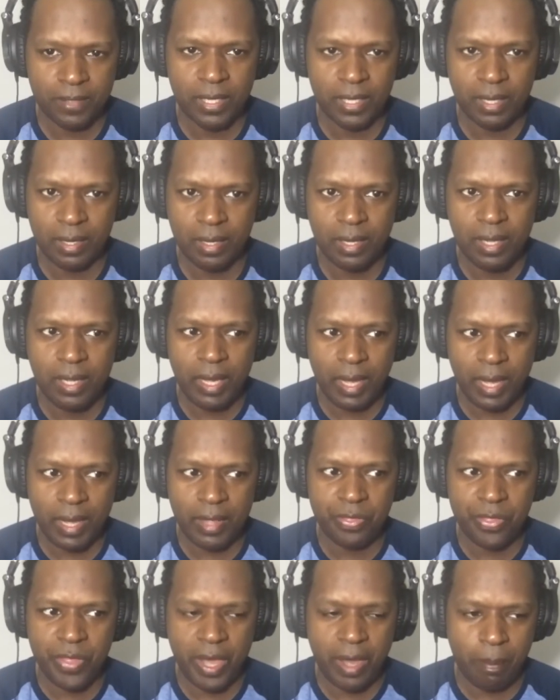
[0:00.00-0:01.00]
Yeah.
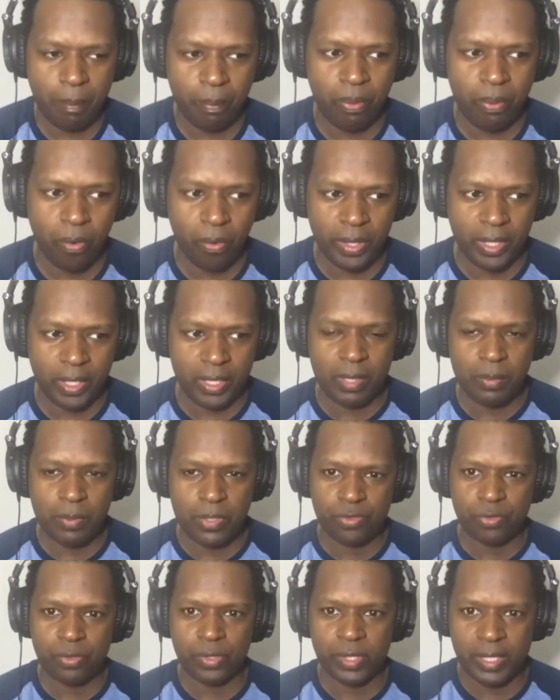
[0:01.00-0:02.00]
At that point, he
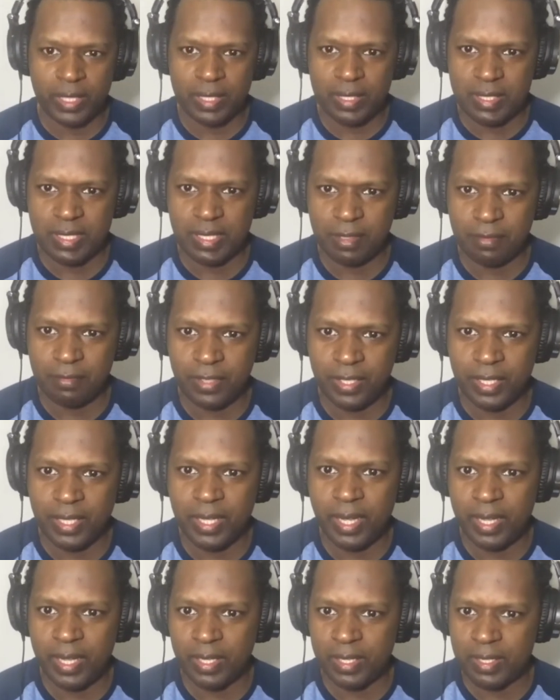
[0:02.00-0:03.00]
was really a TV
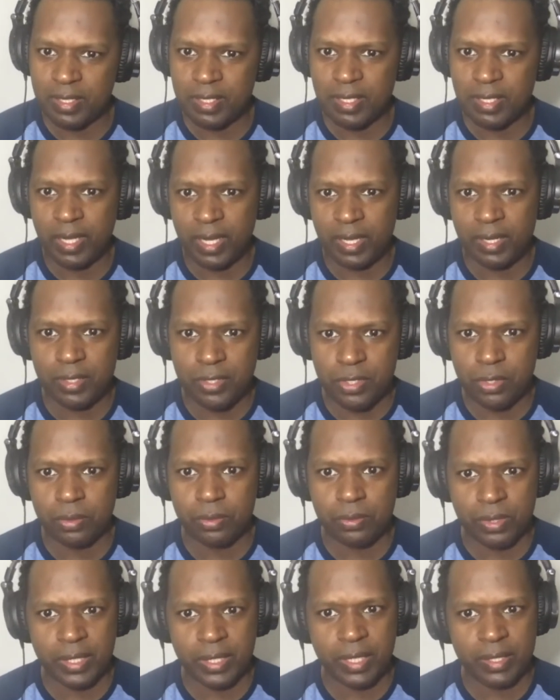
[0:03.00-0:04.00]
guy because he had his own
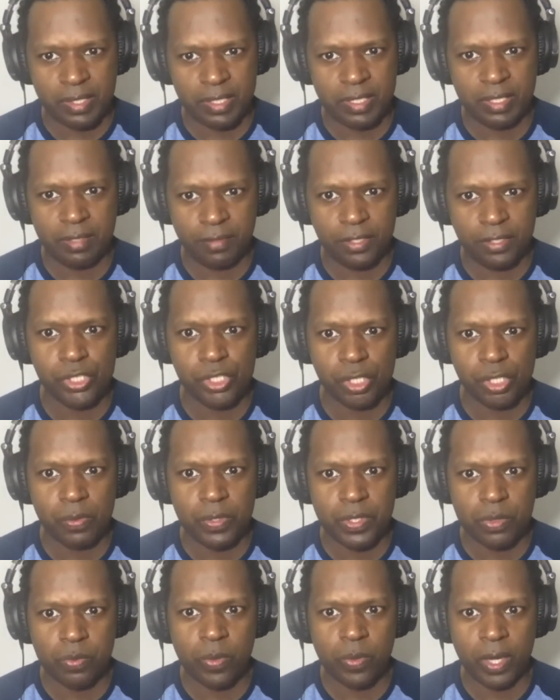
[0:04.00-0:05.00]
that TV show
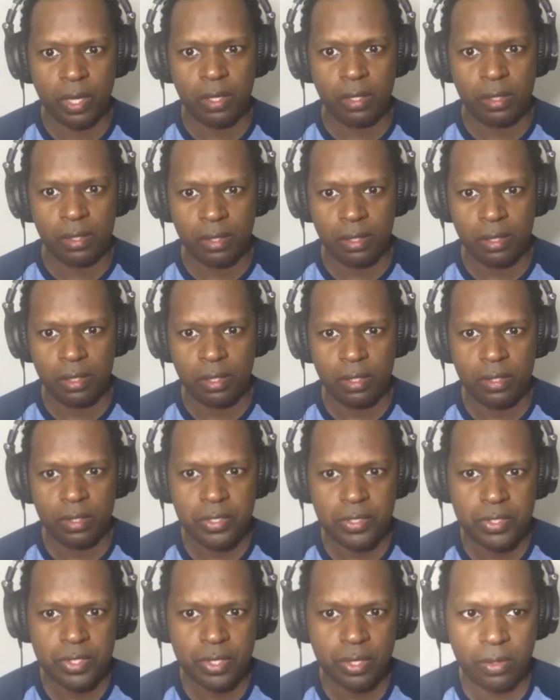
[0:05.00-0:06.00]
as well.
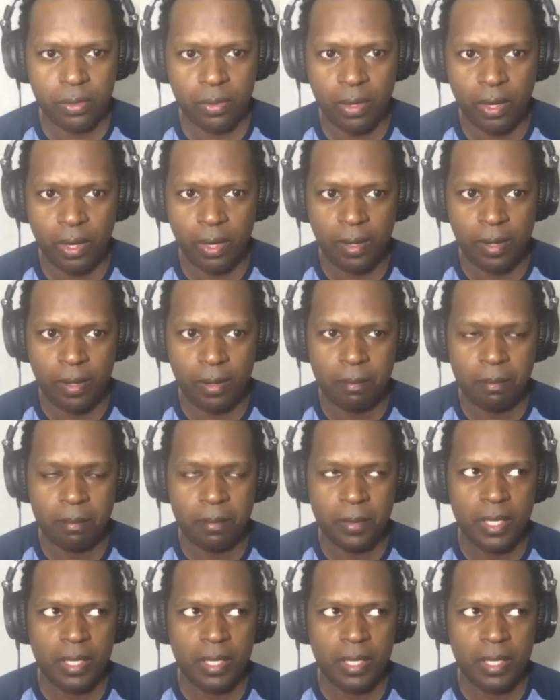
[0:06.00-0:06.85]
So